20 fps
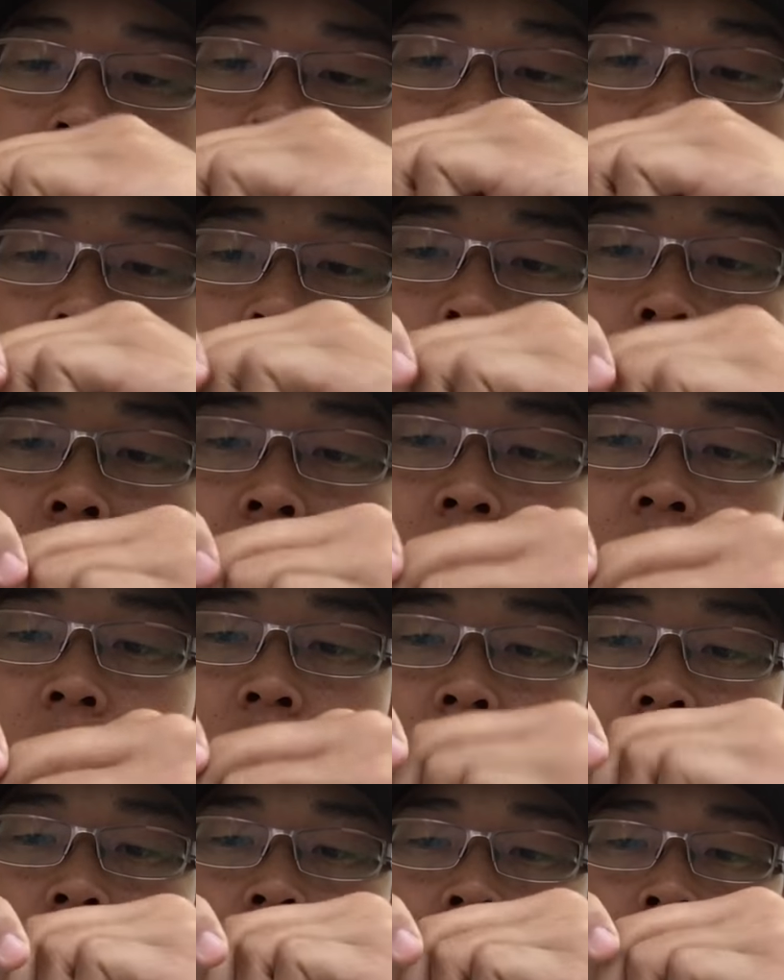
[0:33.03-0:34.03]
top
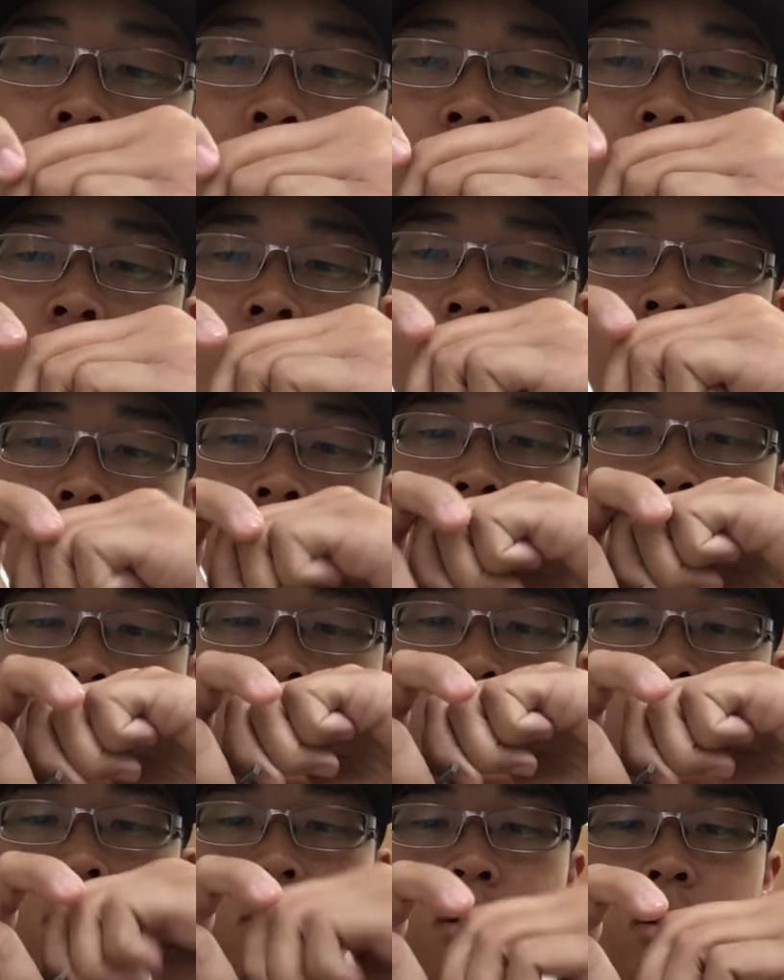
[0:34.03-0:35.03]
lace,
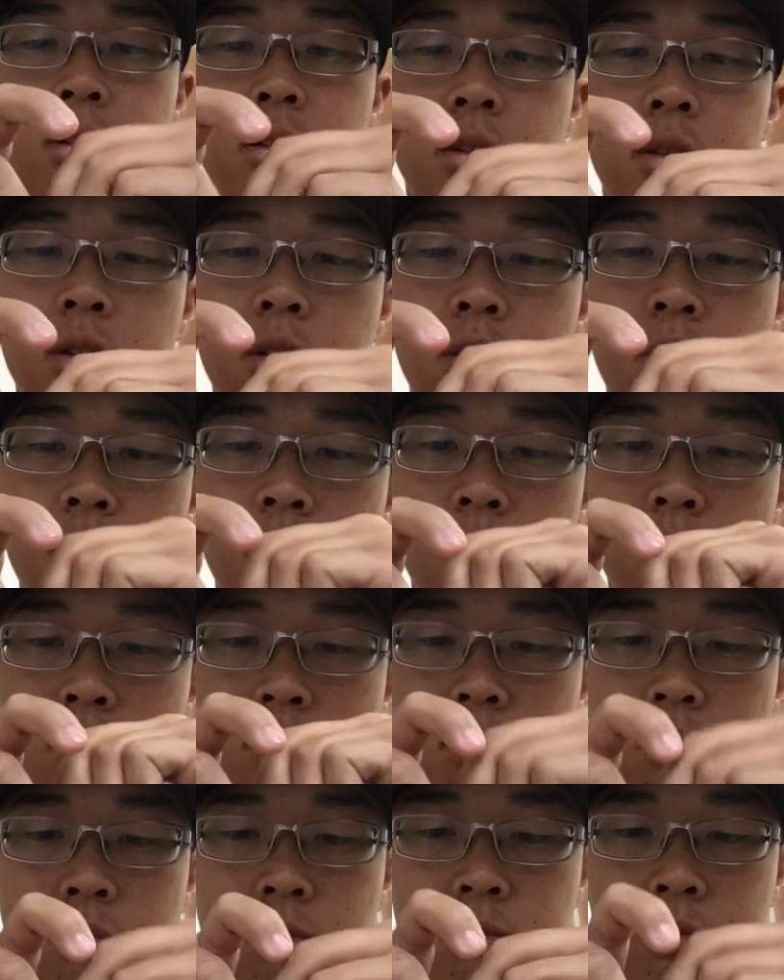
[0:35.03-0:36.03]

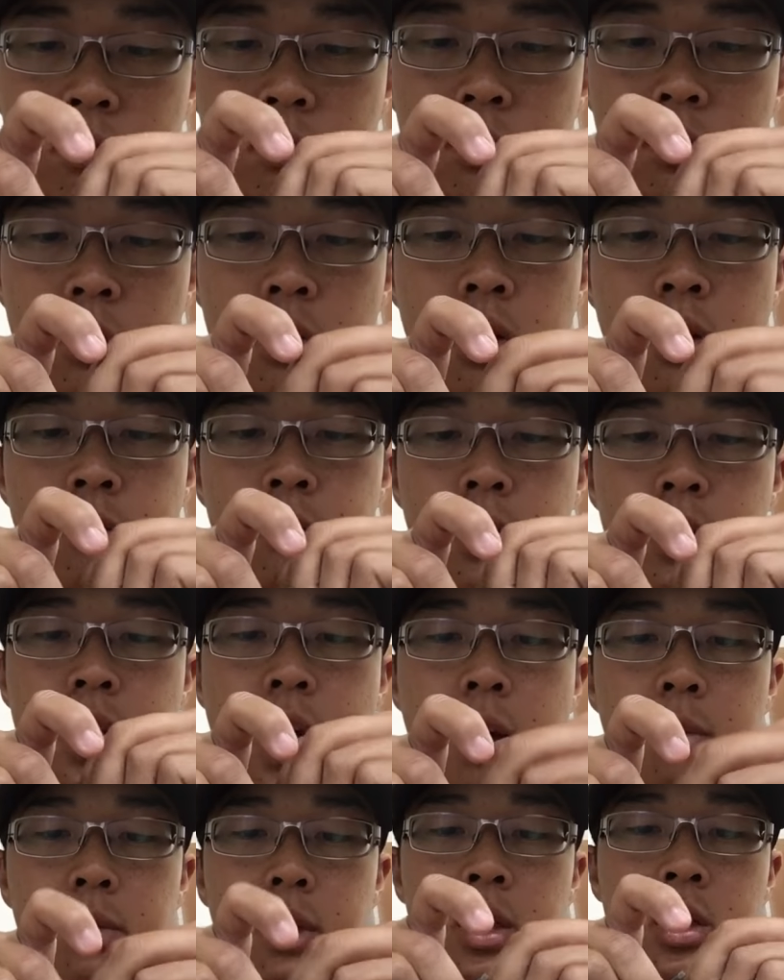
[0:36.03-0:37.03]
not of the
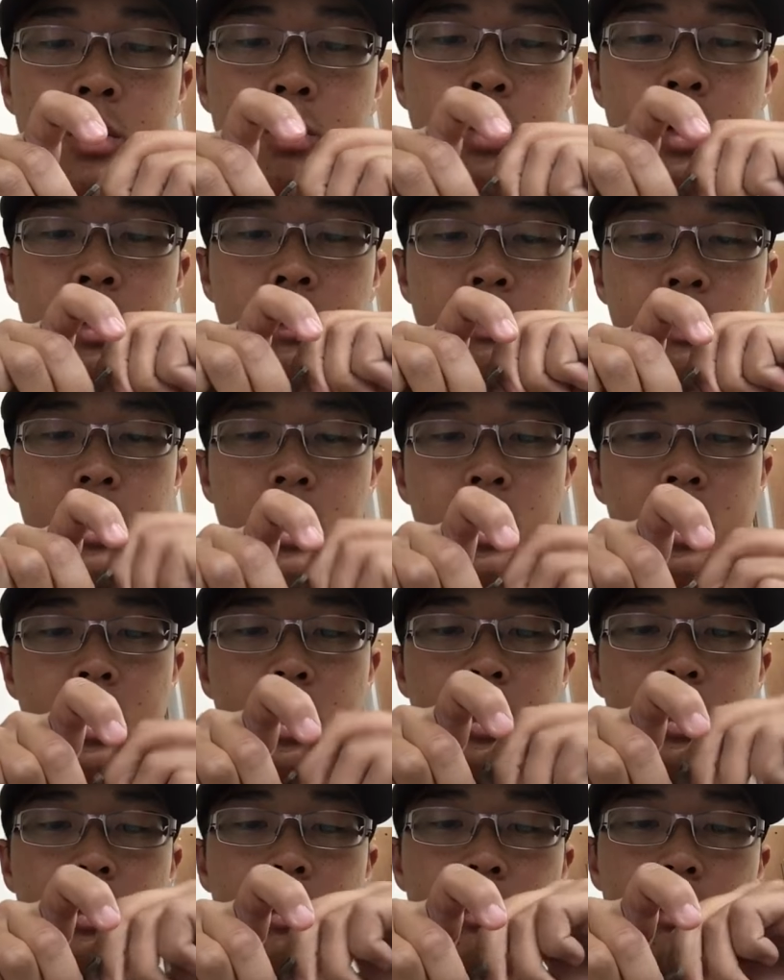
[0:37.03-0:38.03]
top lace, but of
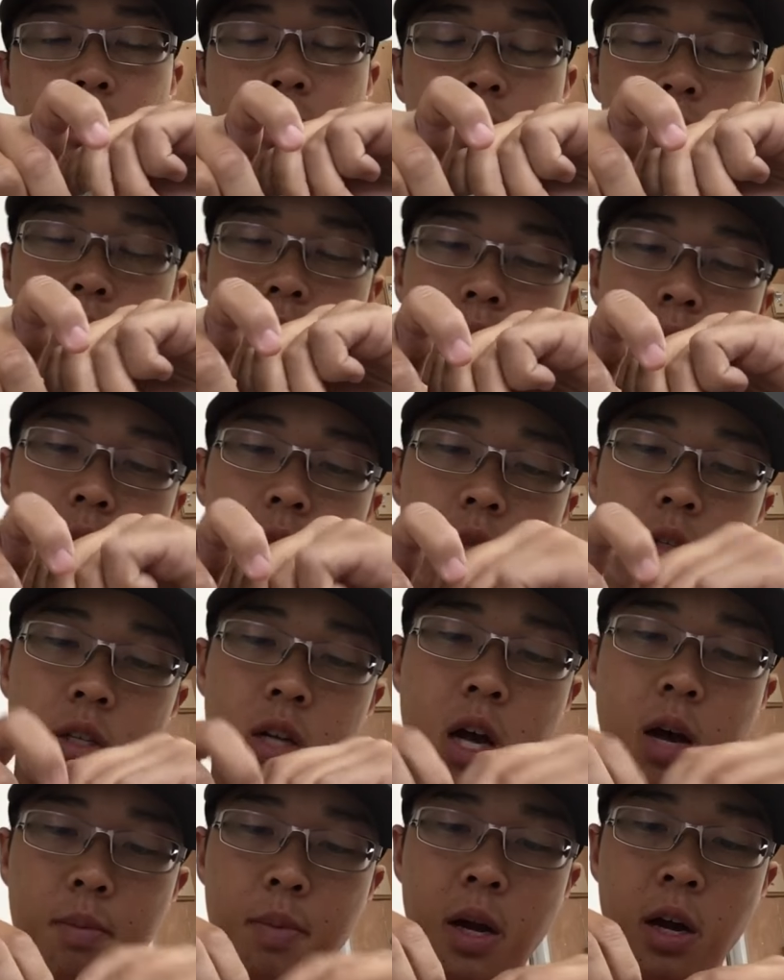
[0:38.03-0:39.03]
the
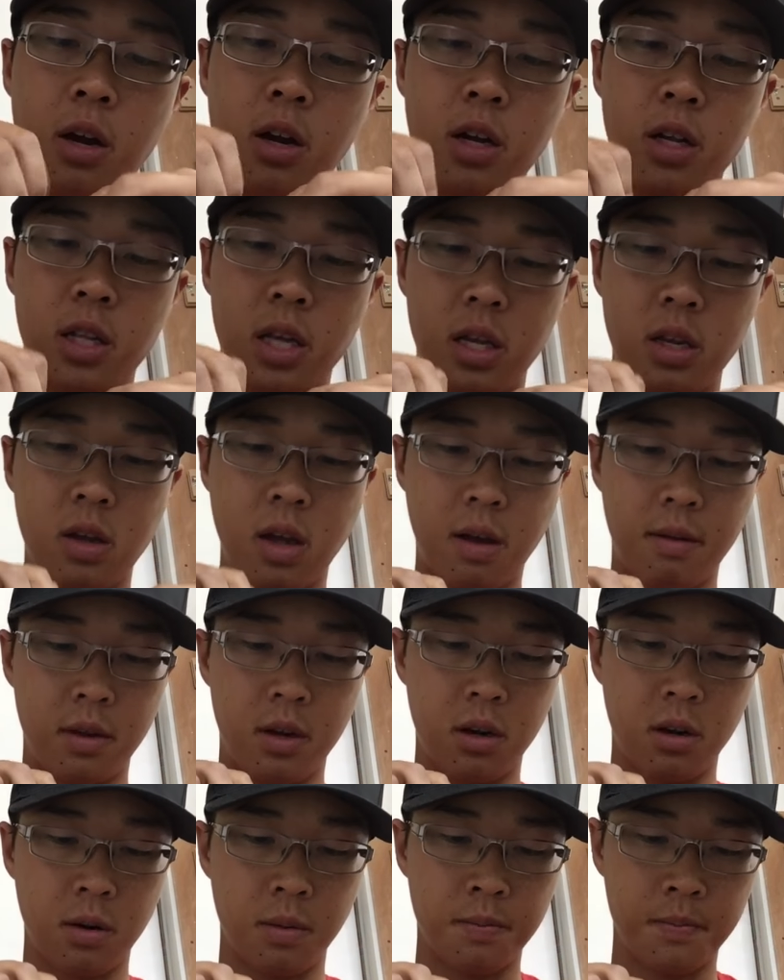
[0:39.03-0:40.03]
top area that you have
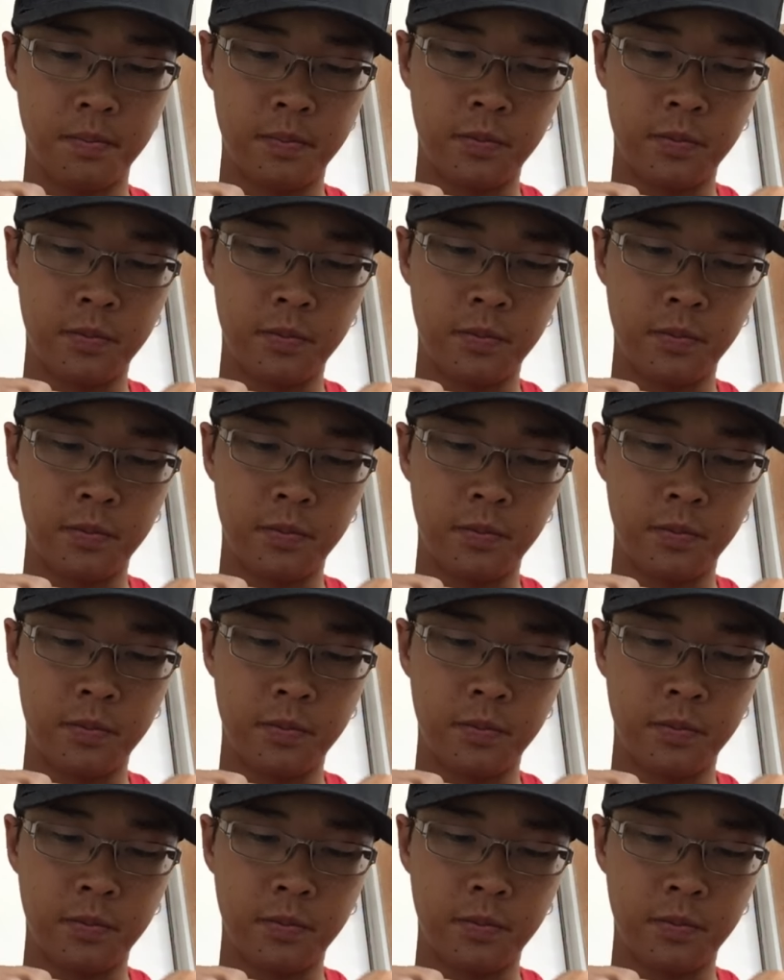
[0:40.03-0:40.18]
here.